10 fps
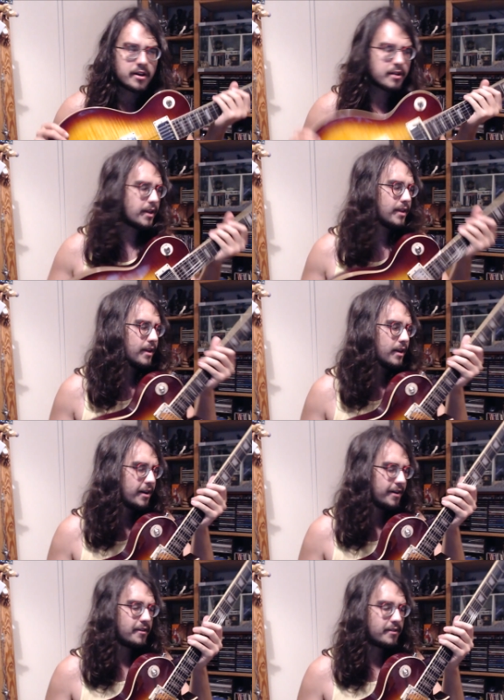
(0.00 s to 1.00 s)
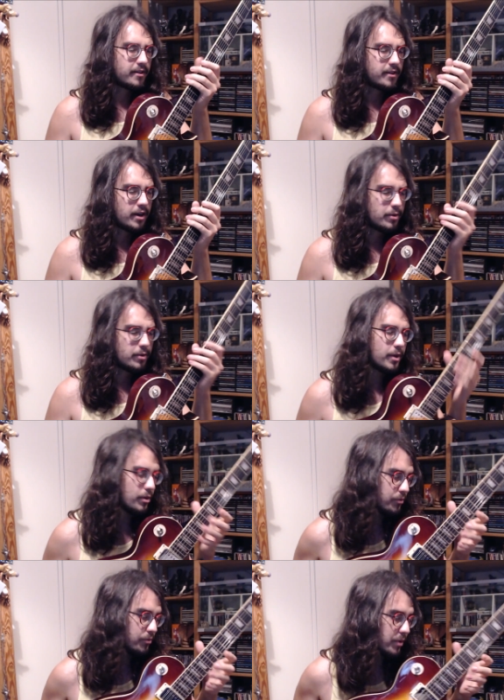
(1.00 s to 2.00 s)
than that artist guitar one that I
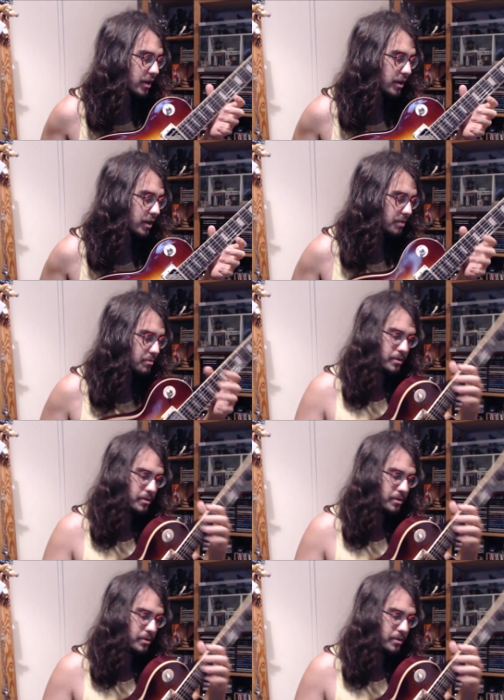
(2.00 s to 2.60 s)
was bringing up.